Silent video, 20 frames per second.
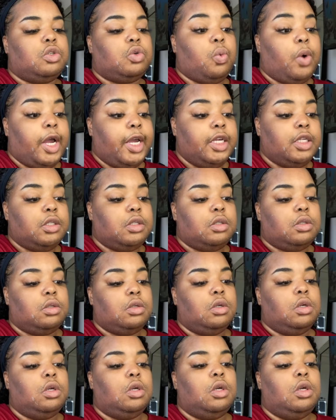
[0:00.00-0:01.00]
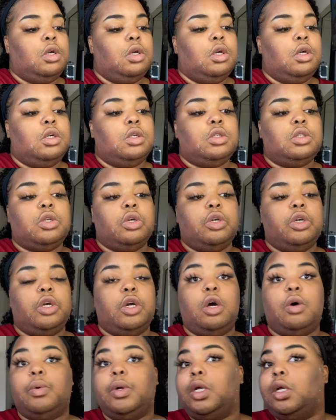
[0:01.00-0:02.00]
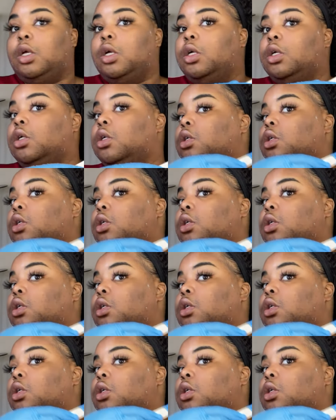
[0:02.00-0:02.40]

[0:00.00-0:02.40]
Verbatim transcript: twice, so you're going